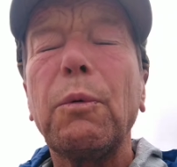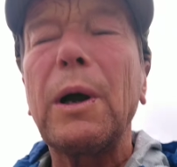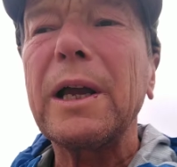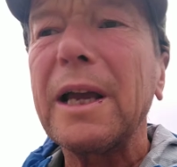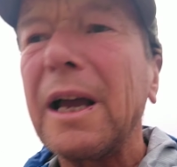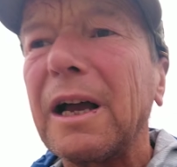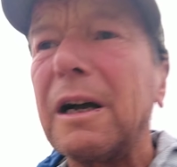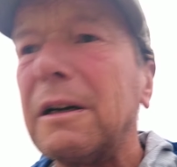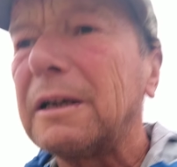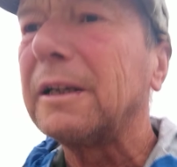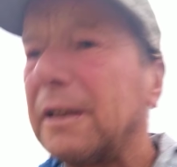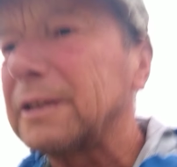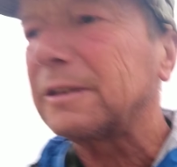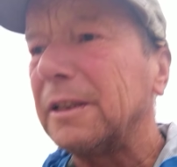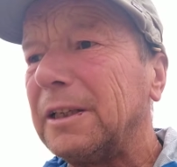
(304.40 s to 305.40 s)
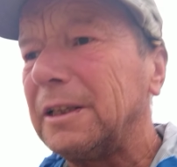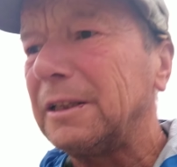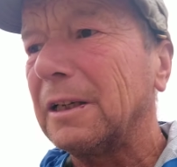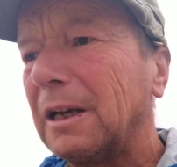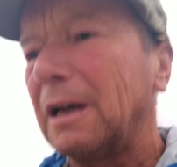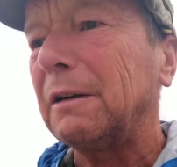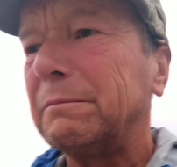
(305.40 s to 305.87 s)
the way out,
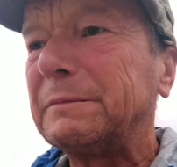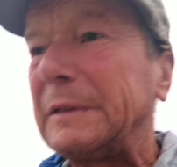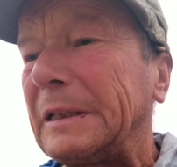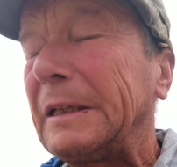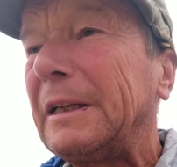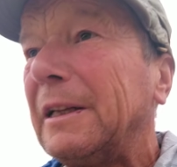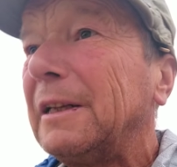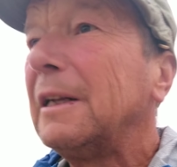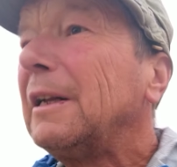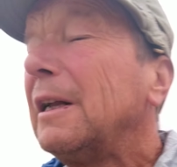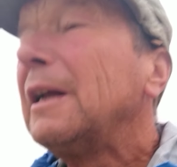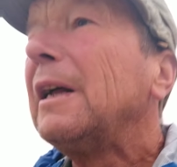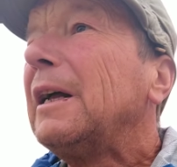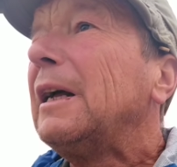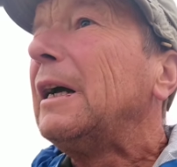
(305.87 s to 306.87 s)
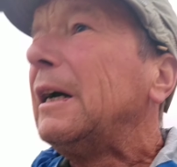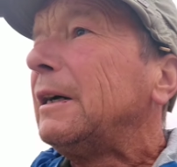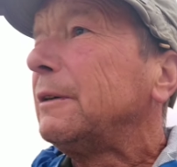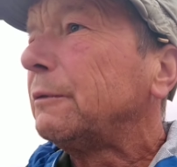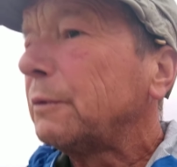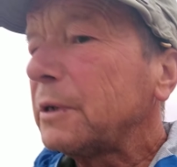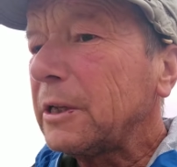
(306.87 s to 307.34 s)
the um,
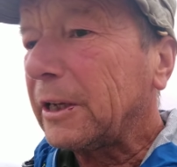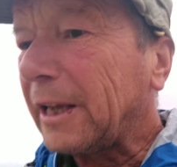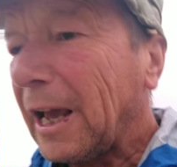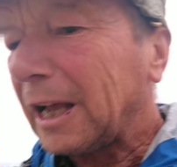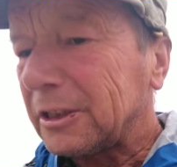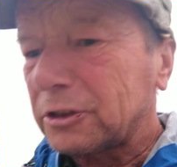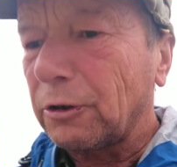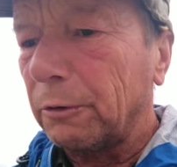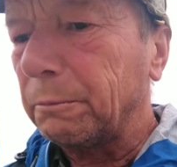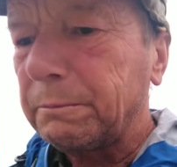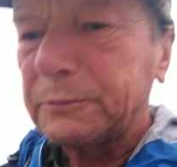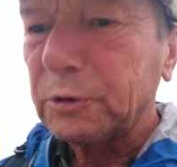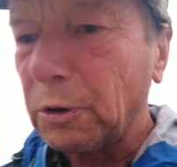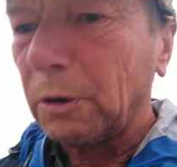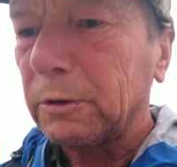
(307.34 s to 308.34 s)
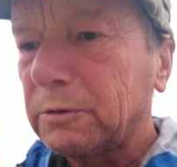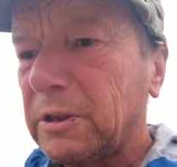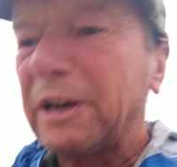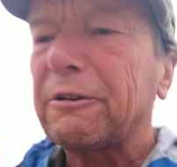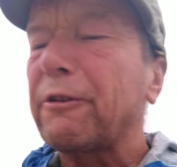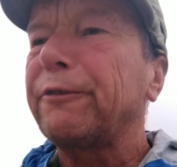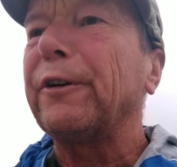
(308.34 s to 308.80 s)
one of the cats got sort of
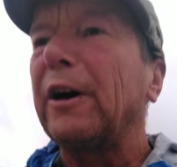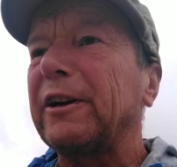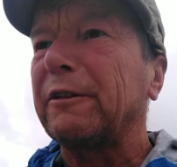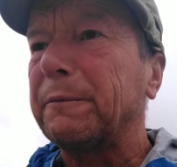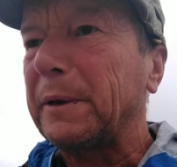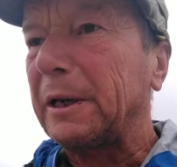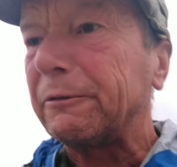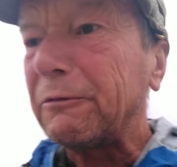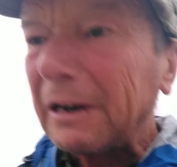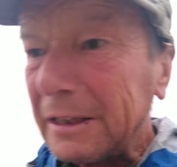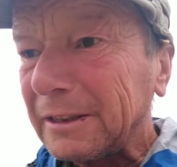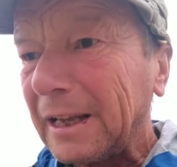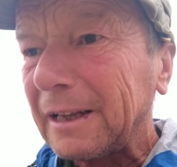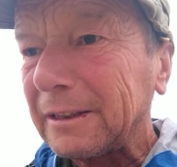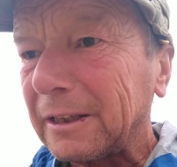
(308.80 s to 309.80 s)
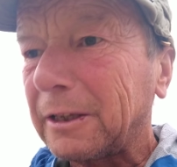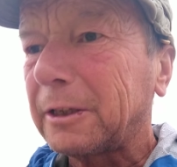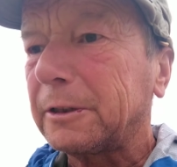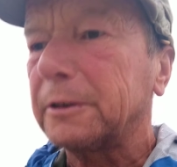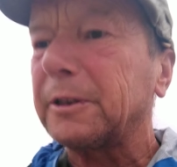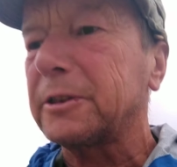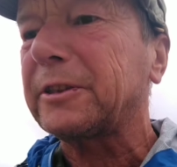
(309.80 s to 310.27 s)
terrified of me and ran down the,
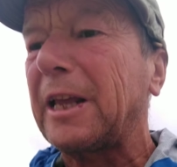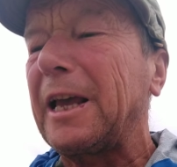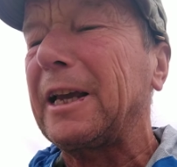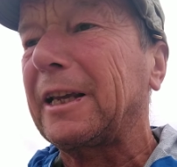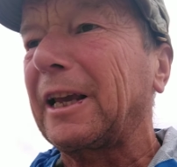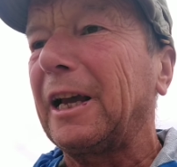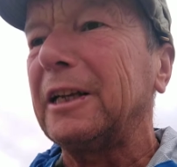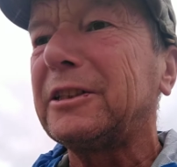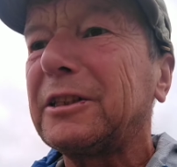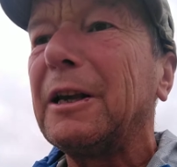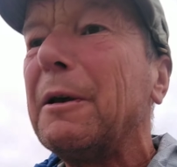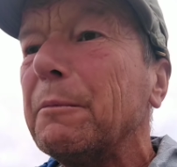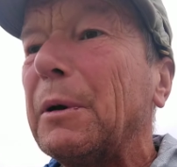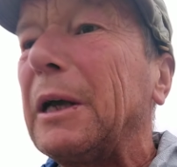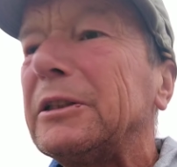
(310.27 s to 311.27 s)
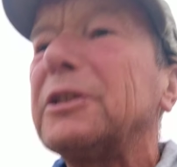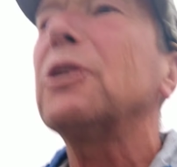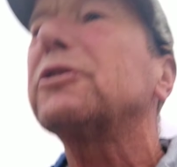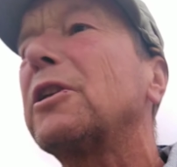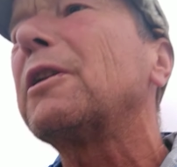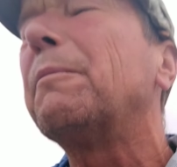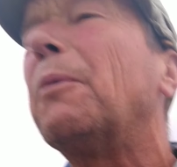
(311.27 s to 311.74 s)
the, staircase. But as he
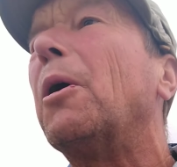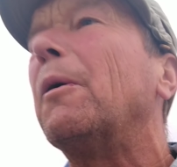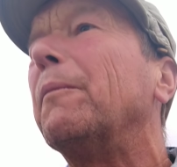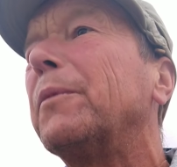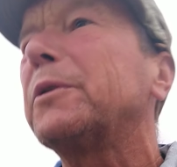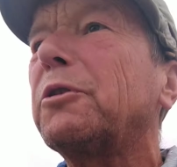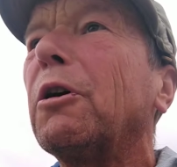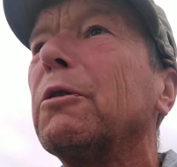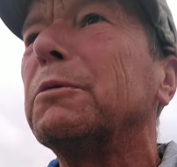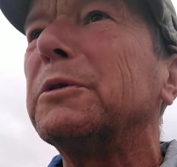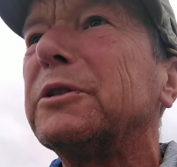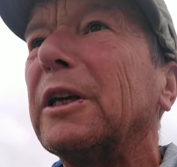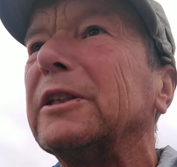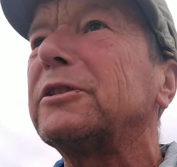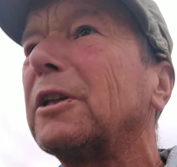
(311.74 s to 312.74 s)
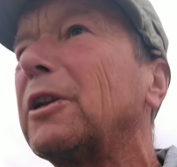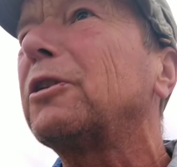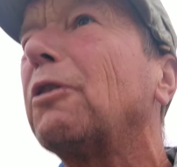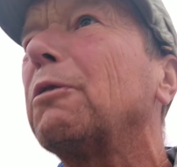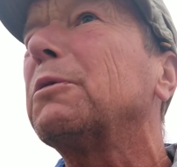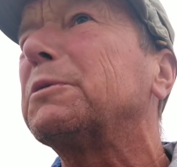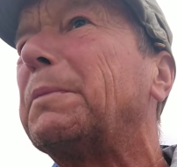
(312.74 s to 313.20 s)
got to the bottom, the dog was there, so the
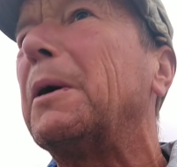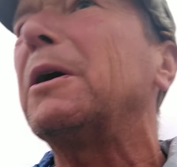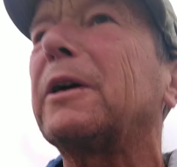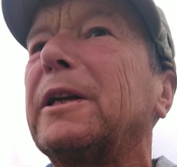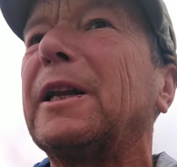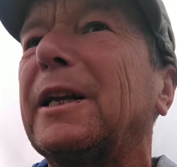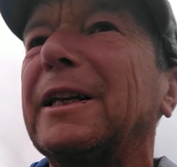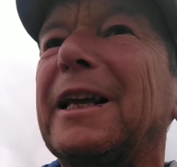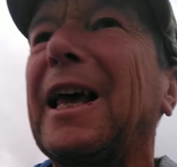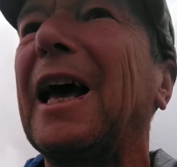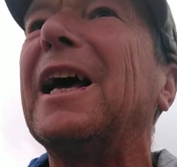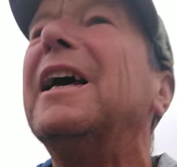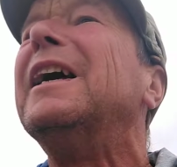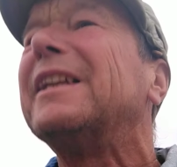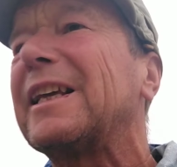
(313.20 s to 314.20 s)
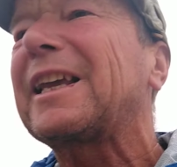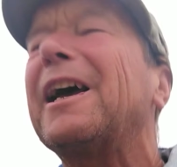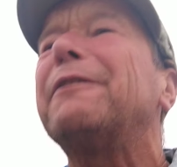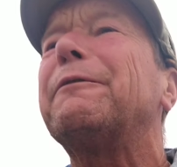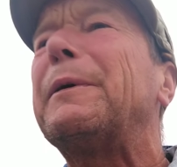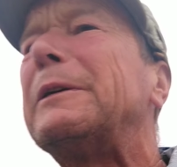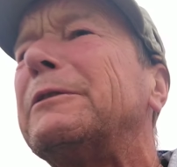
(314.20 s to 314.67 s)
dog was barking at the cat. The
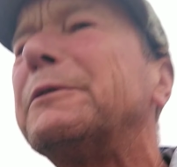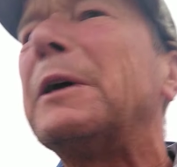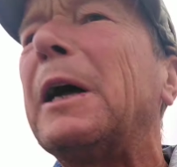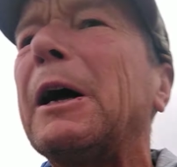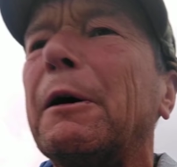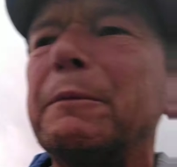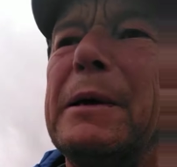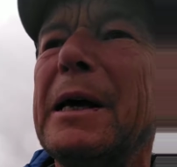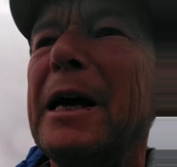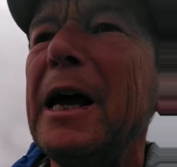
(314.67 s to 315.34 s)
cat ran up,